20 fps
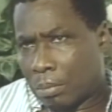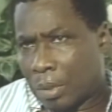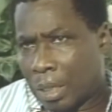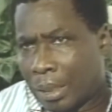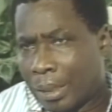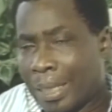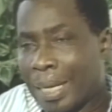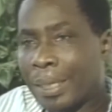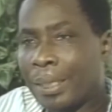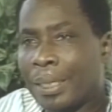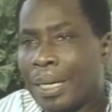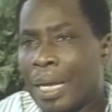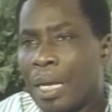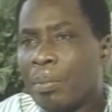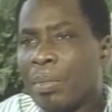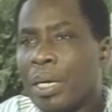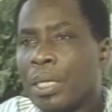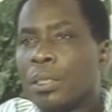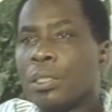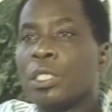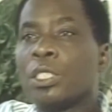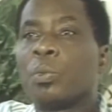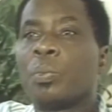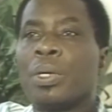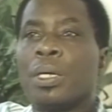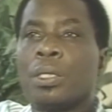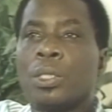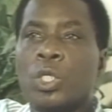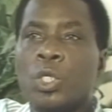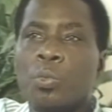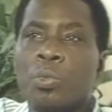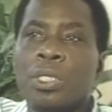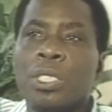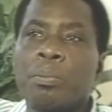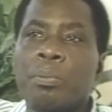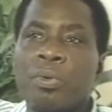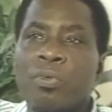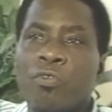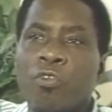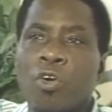at that time I just went through with
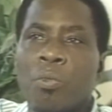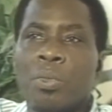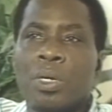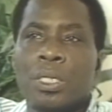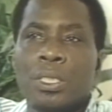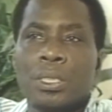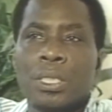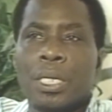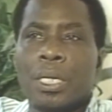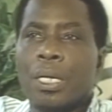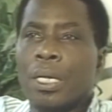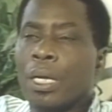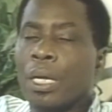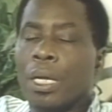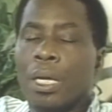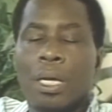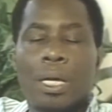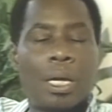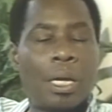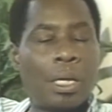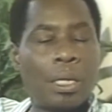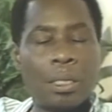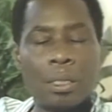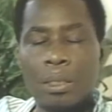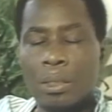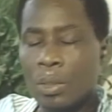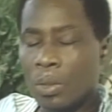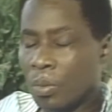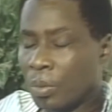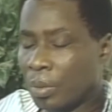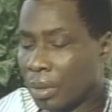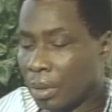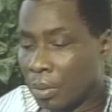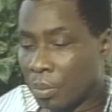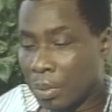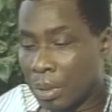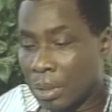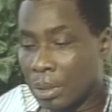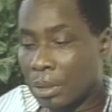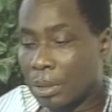the performance and I knew it
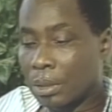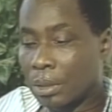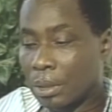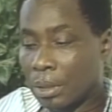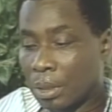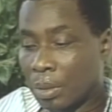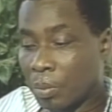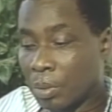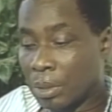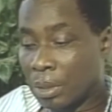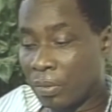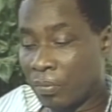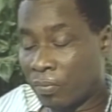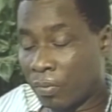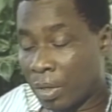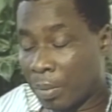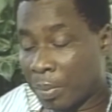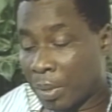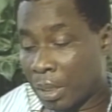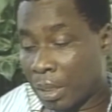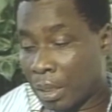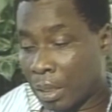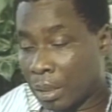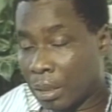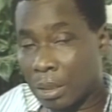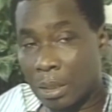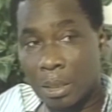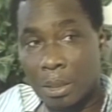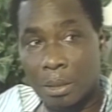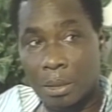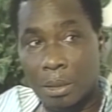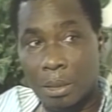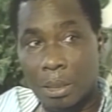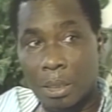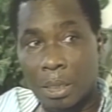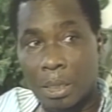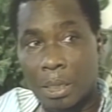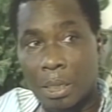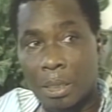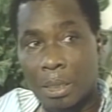was a flop at
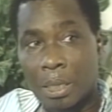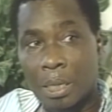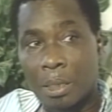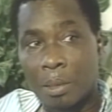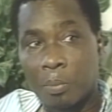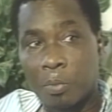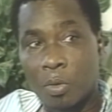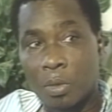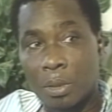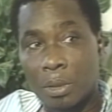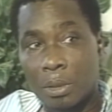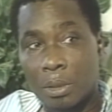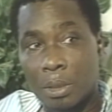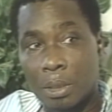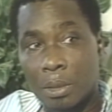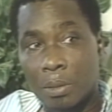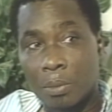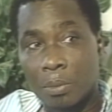that point. You know?